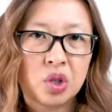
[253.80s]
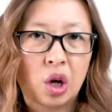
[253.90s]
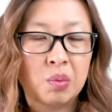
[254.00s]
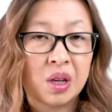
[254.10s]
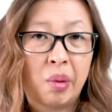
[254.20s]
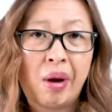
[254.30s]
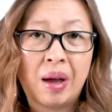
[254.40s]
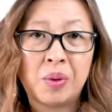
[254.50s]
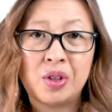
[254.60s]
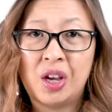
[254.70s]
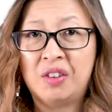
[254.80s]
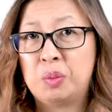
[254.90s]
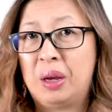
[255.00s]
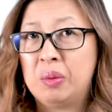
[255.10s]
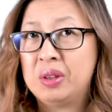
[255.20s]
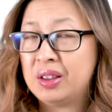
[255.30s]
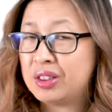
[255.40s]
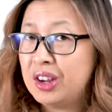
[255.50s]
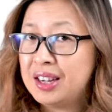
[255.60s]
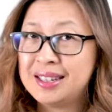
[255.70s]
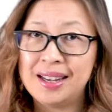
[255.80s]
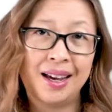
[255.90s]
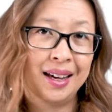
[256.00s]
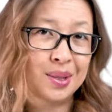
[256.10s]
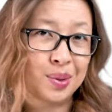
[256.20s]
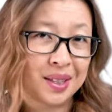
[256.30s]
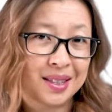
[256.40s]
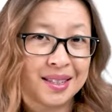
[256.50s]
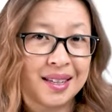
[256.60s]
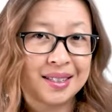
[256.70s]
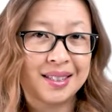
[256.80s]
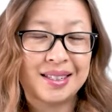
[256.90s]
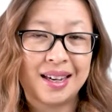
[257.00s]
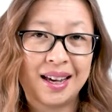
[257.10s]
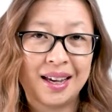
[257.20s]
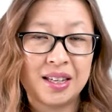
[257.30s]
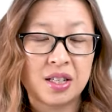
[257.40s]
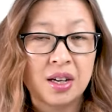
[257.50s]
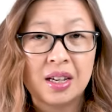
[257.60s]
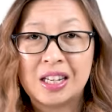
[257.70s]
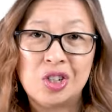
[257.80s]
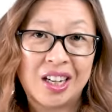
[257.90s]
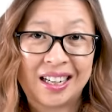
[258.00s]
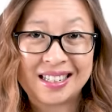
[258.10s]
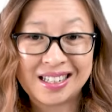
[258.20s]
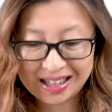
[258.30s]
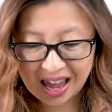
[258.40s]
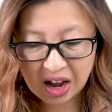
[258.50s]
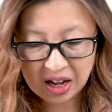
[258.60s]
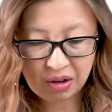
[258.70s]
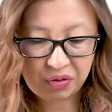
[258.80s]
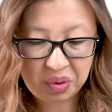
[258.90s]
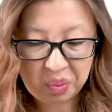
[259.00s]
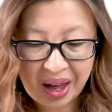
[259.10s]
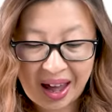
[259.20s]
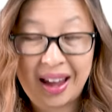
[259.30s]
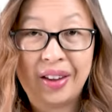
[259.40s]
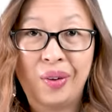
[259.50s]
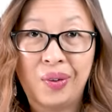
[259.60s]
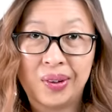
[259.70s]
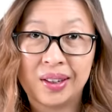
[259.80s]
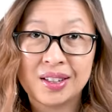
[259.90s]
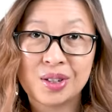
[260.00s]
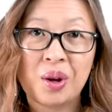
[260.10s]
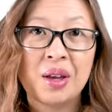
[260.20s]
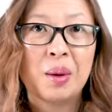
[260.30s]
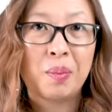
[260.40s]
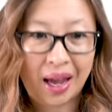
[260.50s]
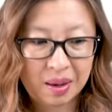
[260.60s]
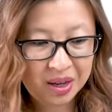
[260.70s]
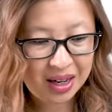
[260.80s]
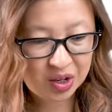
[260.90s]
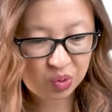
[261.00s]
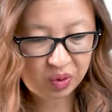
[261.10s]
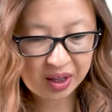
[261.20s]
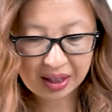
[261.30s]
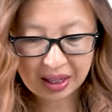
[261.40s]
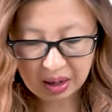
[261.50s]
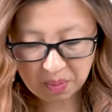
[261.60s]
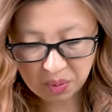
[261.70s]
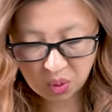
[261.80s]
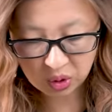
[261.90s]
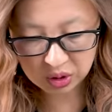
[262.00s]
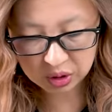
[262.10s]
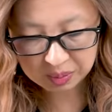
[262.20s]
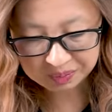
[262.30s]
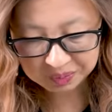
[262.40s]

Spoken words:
terms, it might be that you have to pay within 30 days, within 60 days. Do you get a discount if you pay early? So payment is really important.